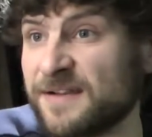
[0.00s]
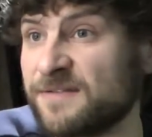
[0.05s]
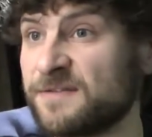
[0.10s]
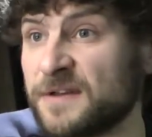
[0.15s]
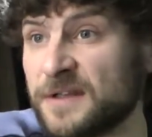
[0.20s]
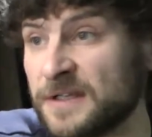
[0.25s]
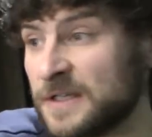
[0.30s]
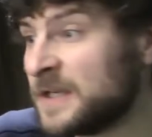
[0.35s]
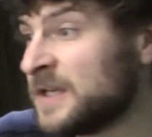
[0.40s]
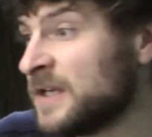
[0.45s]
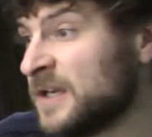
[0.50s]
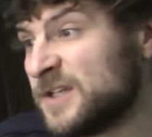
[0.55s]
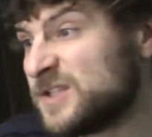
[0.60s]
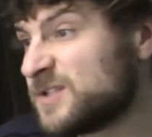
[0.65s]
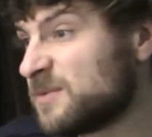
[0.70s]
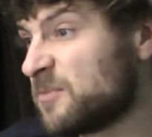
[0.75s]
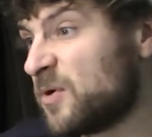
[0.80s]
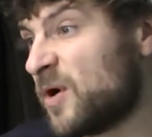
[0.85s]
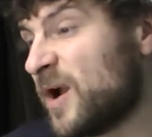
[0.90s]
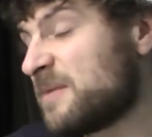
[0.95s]
I have
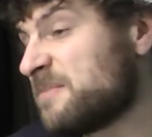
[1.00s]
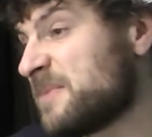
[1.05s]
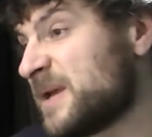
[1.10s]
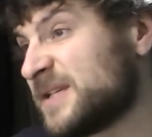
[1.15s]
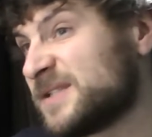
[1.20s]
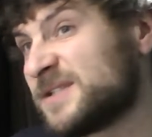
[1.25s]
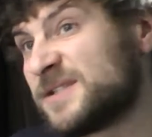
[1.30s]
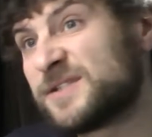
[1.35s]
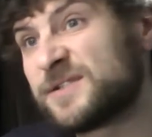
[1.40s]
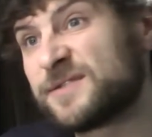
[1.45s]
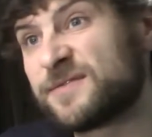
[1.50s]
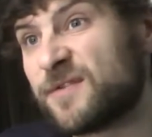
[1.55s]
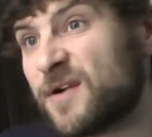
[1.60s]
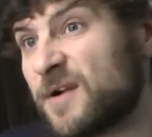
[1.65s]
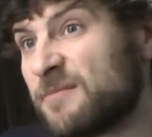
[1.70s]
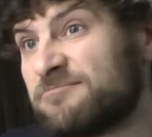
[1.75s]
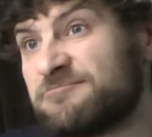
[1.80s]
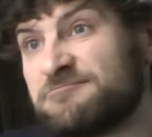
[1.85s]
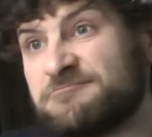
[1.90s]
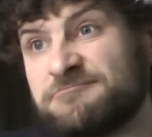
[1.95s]
some great basses
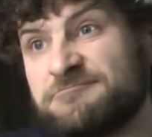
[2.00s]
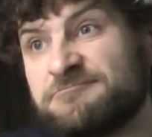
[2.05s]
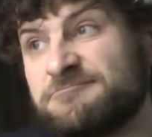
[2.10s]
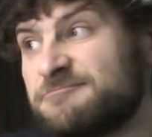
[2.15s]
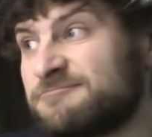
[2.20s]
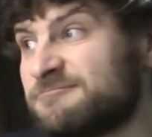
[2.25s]
from,